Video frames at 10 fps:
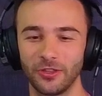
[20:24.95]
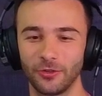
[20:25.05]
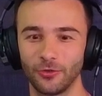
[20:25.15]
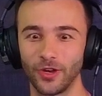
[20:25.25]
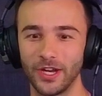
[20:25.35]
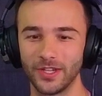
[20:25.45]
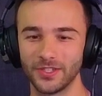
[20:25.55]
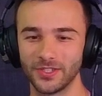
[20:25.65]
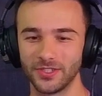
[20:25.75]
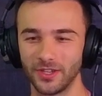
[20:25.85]
the
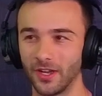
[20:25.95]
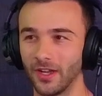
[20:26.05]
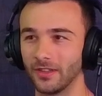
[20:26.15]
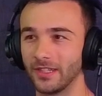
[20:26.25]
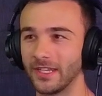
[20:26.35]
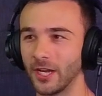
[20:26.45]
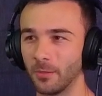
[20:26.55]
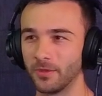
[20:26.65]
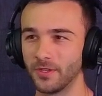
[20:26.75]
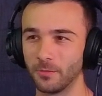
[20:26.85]
greatest lead
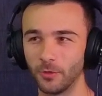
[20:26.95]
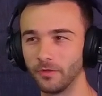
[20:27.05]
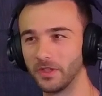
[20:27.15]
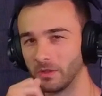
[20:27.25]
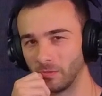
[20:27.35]
up to the movie.